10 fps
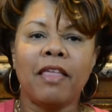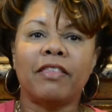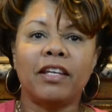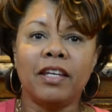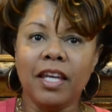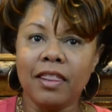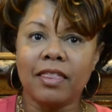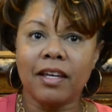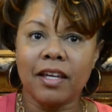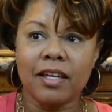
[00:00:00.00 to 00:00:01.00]
The neat
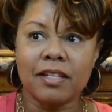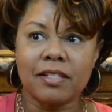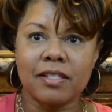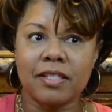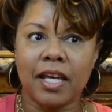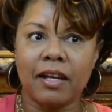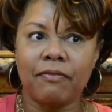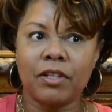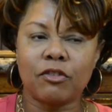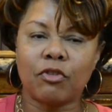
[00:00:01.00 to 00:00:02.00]
thing is that
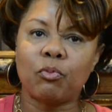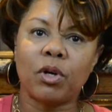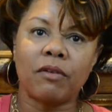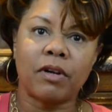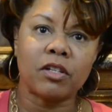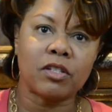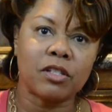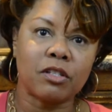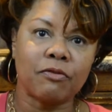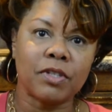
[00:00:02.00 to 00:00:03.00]
if it's from one of our
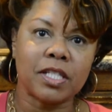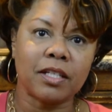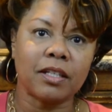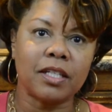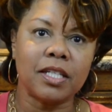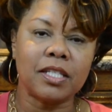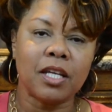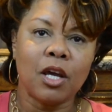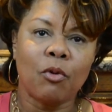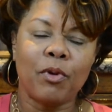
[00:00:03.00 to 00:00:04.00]
sister facilities,
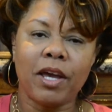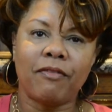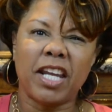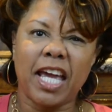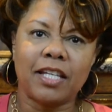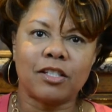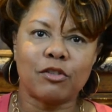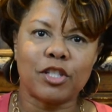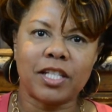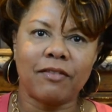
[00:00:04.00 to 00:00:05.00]
we have an
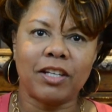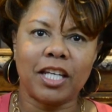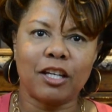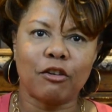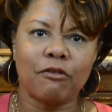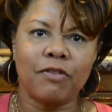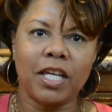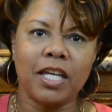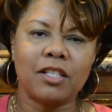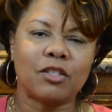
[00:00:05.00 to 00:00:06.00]
HL7 interfeed.